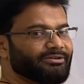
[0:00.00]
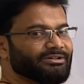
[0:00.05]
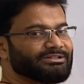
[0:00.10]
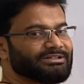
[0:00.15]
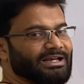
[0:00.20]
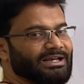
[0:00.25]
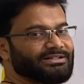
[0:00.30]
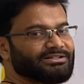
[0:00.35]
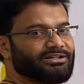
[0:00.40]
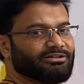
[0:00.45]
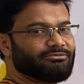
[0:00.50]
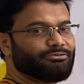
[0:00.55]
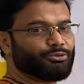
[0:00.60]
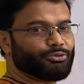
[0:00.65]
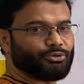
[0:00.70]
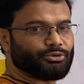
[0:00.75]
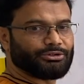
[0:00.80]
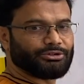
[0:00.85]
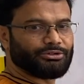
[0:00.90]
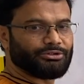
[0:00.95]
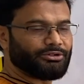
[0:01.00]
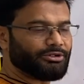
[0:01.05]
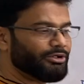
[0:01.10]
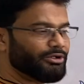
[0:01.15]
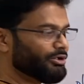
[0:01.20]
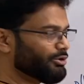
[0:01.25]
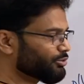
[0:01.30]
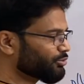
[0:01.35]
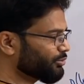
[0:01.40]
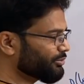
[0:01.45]
is as a root.
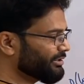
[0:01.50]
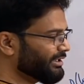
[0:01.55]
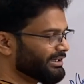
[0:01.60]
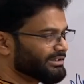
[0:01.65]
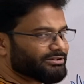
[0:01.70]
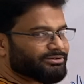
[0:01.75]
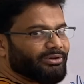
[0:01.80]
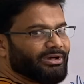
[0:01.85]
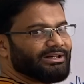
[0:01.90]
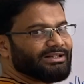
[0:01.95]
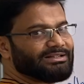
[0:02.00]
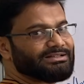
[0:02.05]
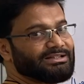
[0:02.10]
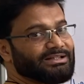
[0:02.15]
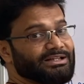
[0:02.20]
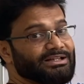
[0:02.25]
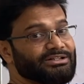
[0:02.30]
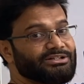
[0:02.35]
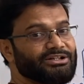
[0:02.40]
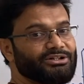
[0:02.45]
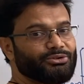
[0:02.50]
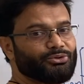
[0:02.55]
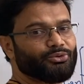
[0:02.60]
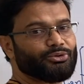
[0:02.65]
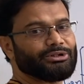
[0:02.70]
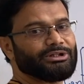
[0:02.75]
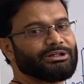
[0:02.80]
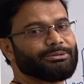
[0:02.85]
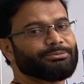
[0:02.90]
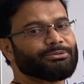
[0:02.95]
So that's why it is easy to
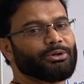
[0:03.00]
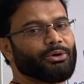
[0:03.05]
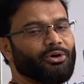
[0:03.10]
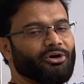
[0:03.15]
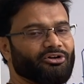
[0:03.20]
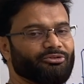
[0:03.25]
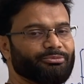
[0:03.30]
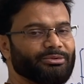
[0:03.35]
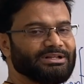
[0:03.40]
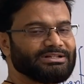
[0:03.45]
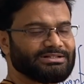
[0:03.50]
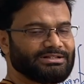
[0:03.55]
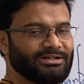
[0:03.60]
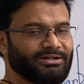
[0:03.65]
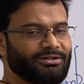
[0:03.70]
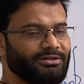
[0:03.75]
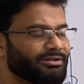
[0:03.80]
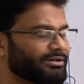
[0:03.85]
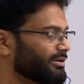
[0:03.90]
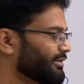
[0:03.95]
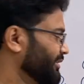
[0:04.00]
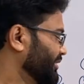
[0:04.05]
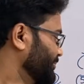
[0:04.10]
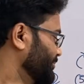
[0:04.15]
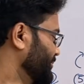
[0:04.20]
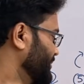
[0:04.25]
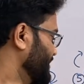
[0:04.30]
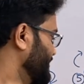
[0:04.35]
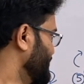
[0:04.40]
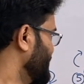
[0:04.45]
give always the number.